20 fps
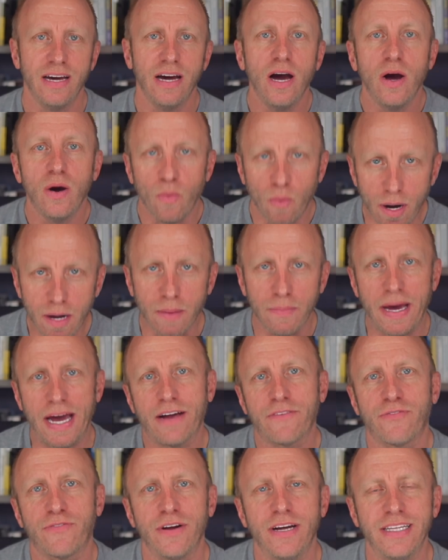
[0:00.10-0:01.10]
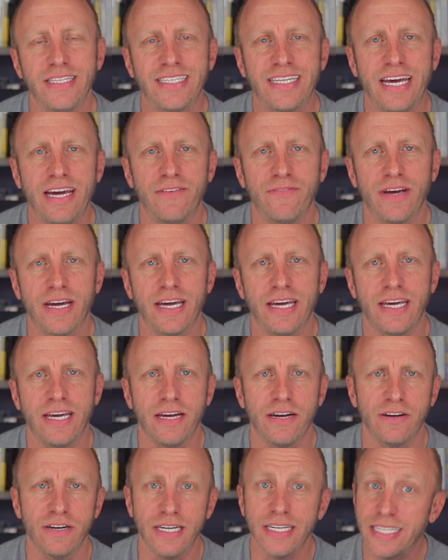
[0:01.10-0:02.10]
Welcome back, friends. Dan Vega here,
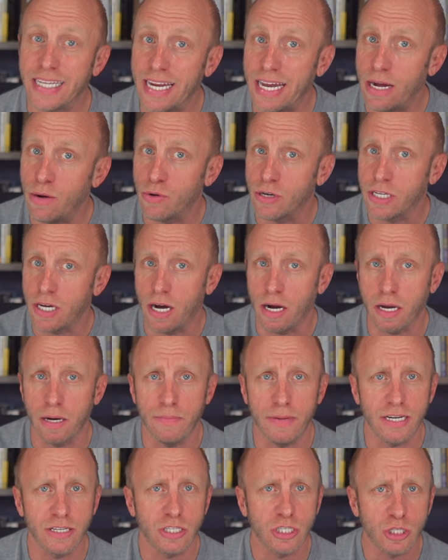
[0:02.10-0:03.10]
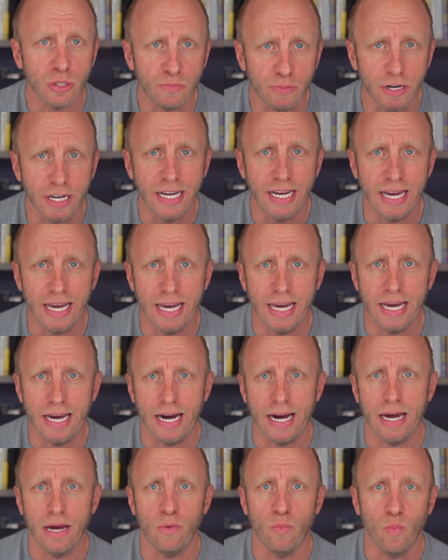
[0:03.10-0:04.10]
and today we're talking about Spring
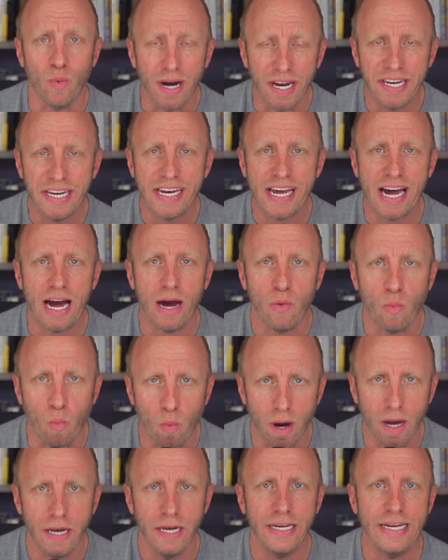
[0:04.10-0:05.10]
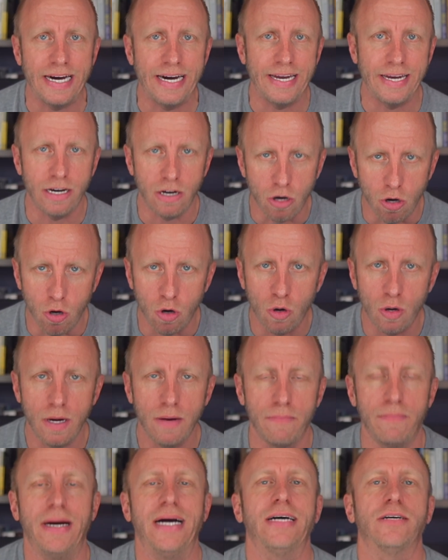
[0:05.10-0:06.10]
AI 1.1.0,
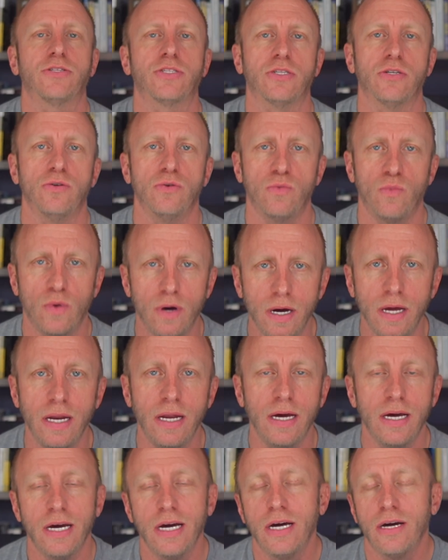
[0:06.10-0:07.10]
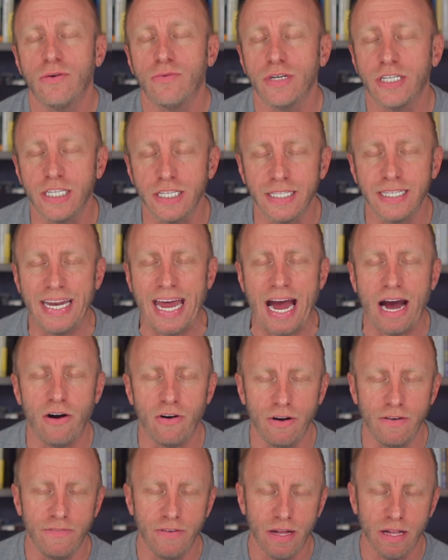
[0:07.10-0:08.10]
Milestone 1, which is now
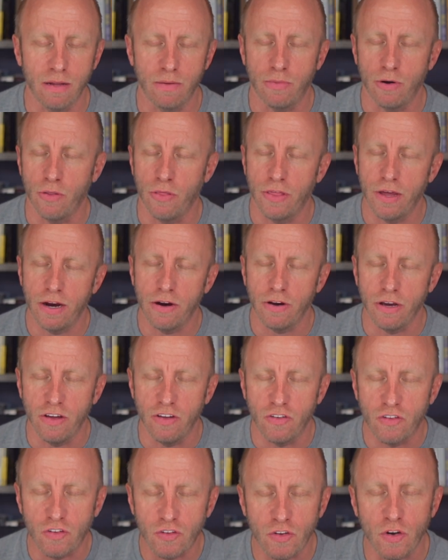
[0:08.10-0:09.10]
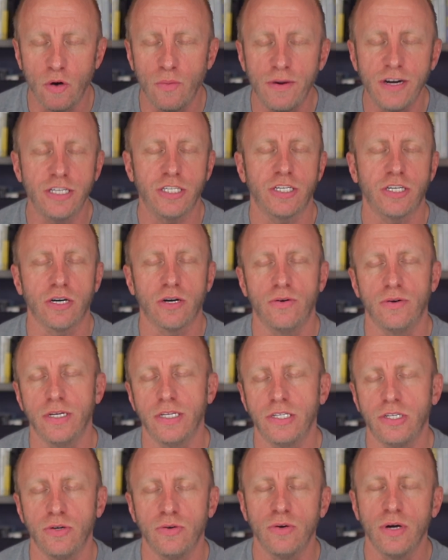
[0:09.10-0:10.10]
available. There is so much to go
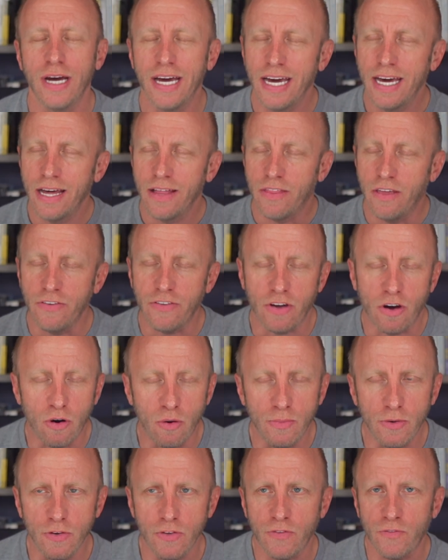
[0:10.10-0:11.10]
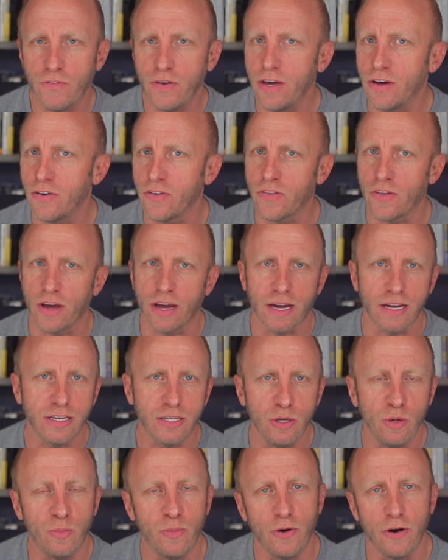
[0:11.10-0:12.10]
into. This almost feels like a
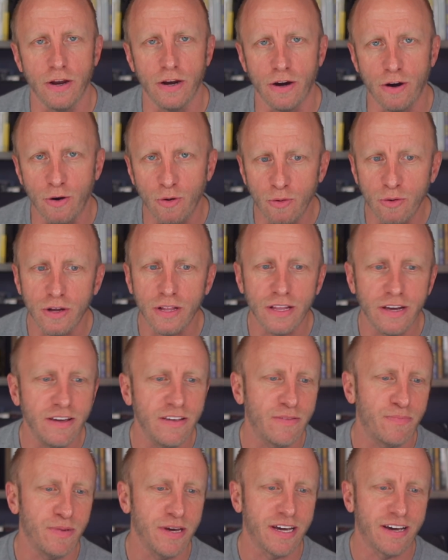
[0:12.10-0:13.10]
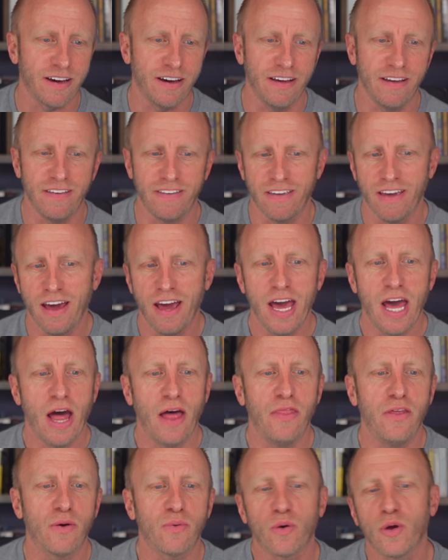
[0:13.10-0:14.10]
2.0 release because
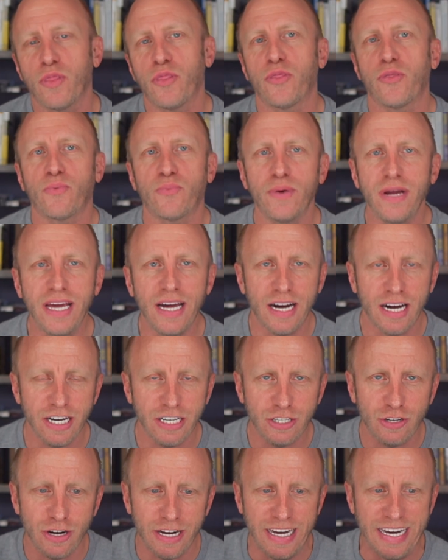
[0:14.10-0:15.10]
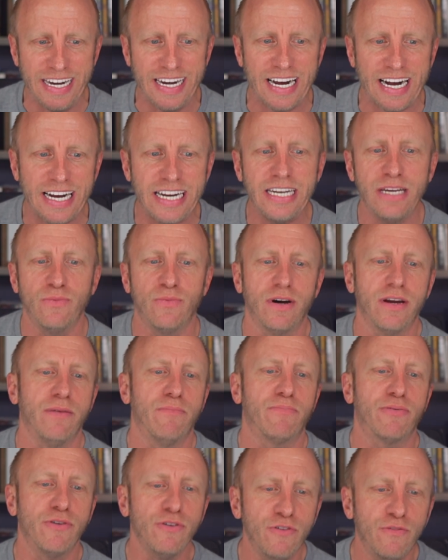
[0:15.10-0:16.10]
there were 391
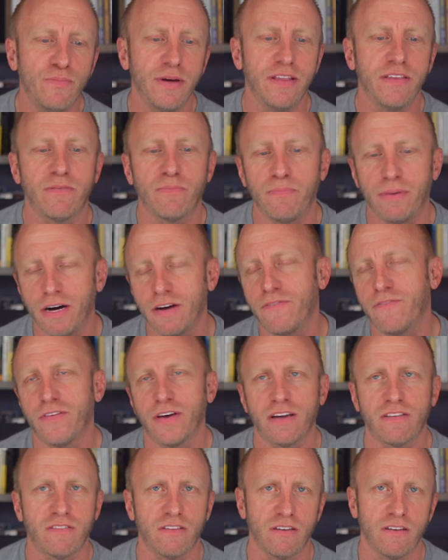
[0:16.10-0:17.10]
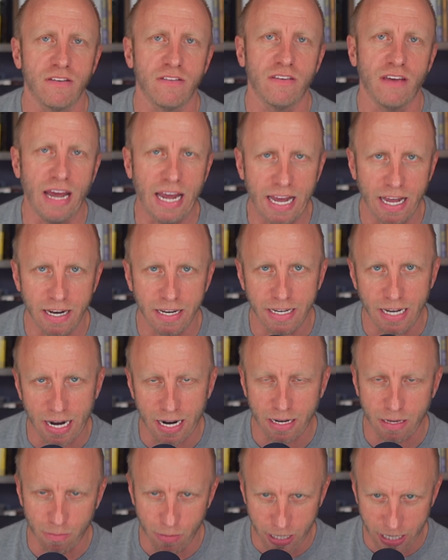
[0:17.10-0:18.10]
improvements, bug fixes, and
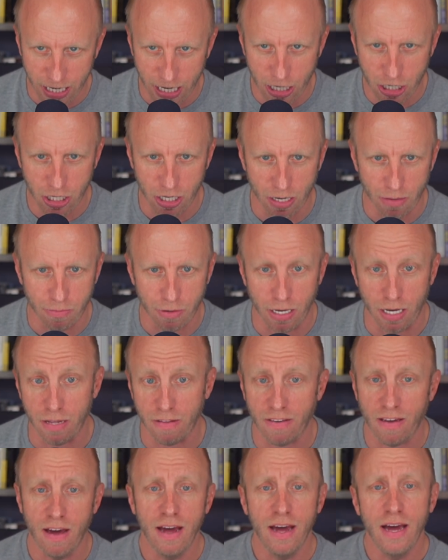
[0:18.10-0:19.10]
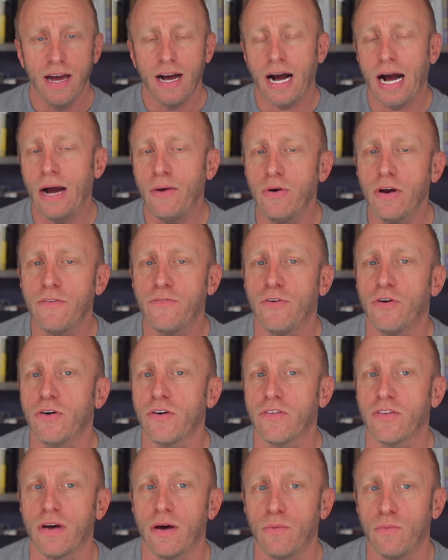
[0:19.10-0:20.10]
documentation updates. I want to
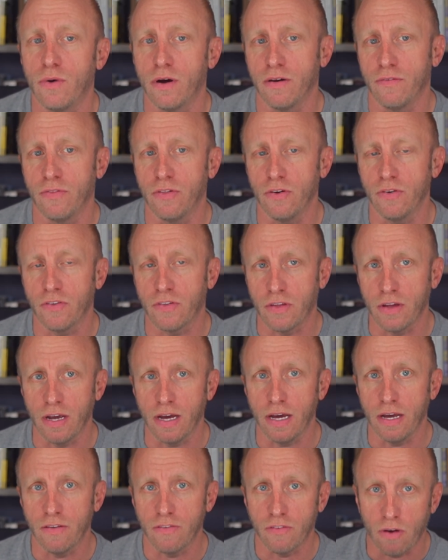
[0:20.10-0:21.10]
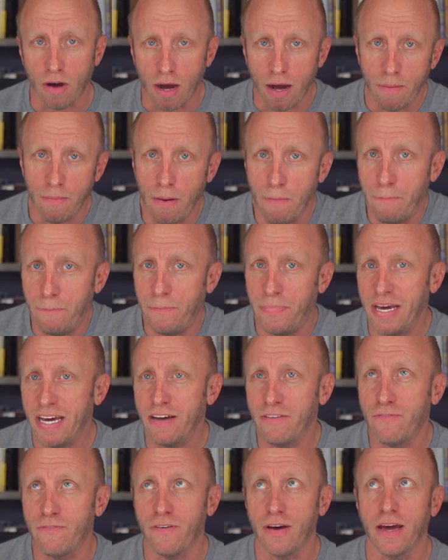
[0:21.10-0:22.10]
focus on one of those today. So I'm a big
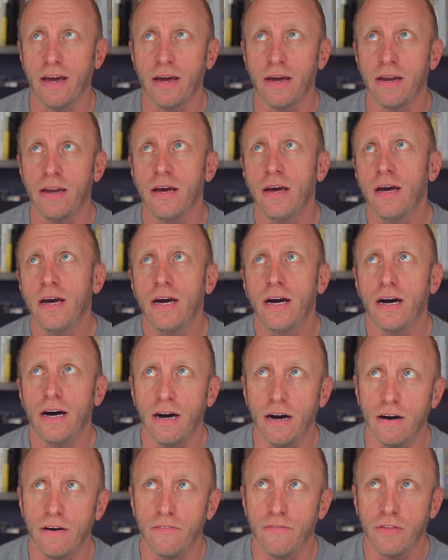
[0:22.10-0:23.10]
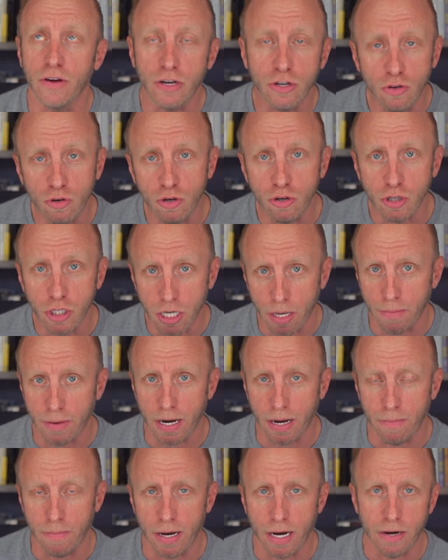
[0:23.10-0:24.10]
fan of the Google Gemini
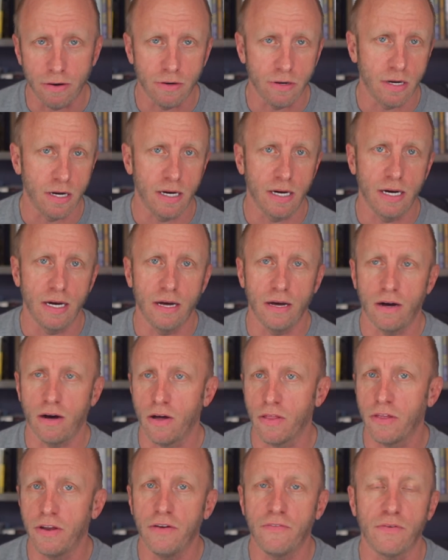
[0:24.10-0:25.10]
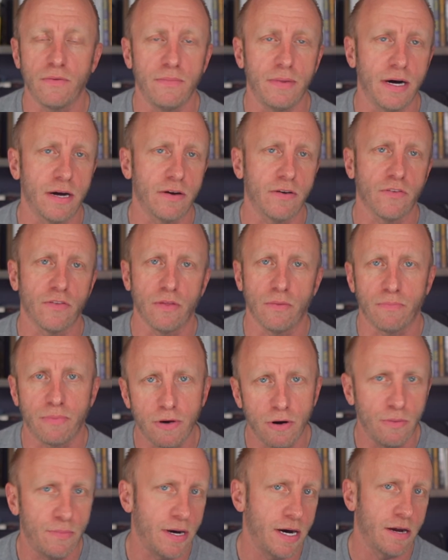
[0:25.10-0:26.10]
model, all the different models, the Pro
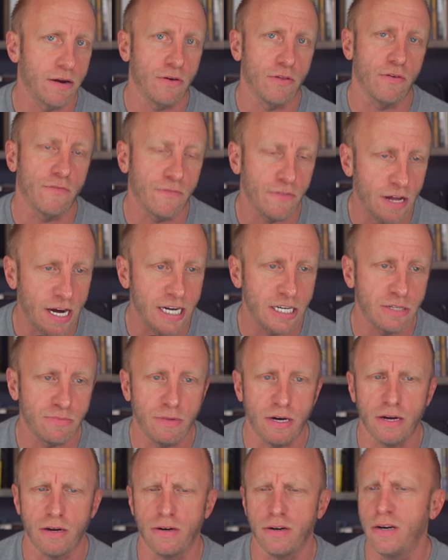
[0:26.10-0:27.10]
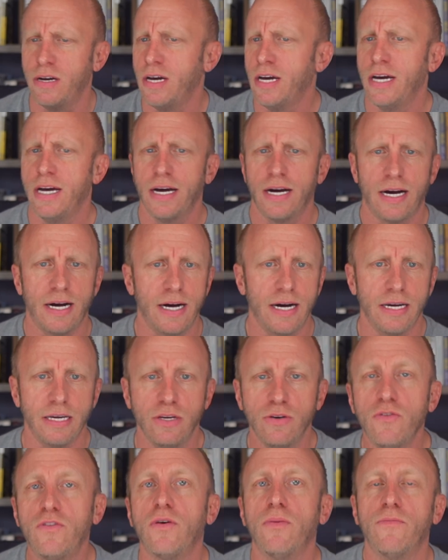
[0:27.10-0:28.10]
model, the Flash model,
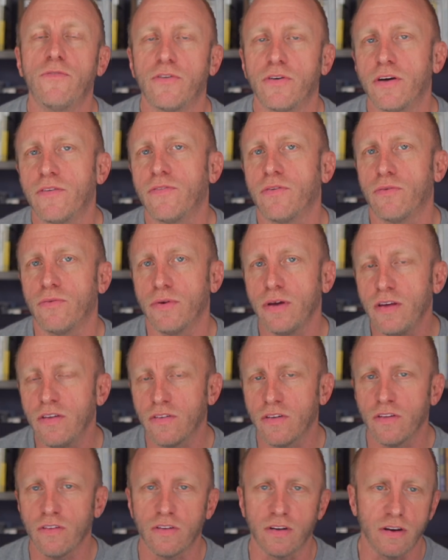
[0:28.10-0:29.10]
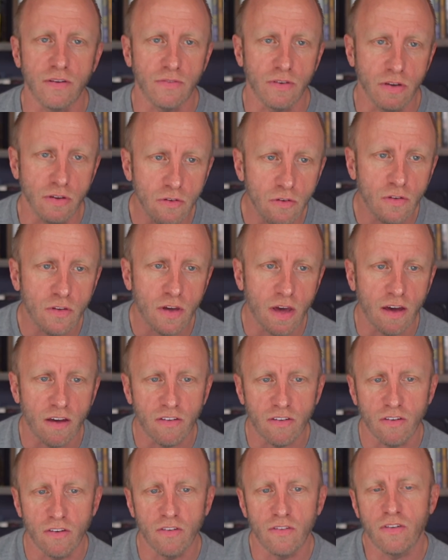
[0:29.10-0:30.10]
use them for different reasons and different use
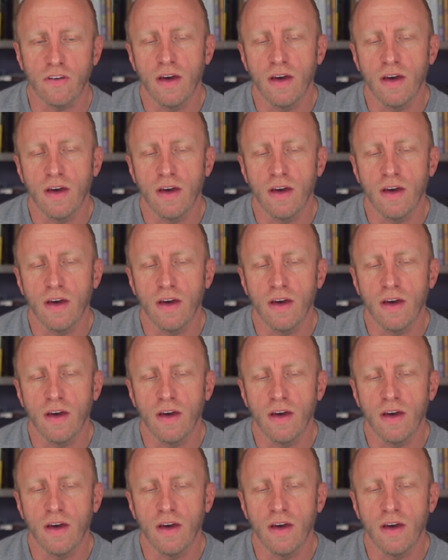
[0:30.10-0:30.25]
cases.